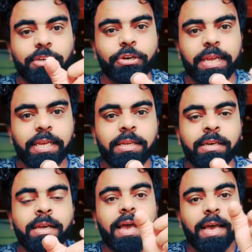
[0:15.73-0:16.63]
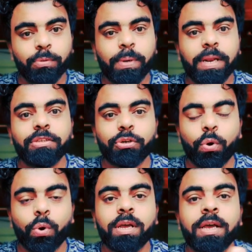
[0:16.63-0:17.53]
train as well as
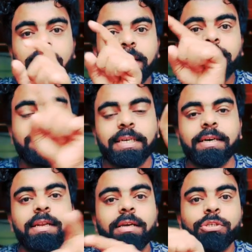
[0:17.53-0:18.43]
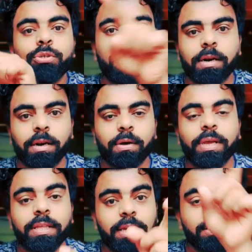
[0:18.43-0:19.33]
road in a single URL.
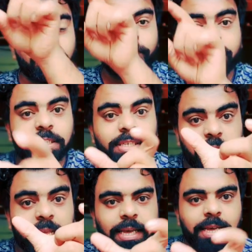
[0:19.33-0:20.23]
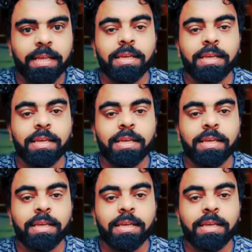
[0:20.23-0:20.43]
Okay, that is the first link.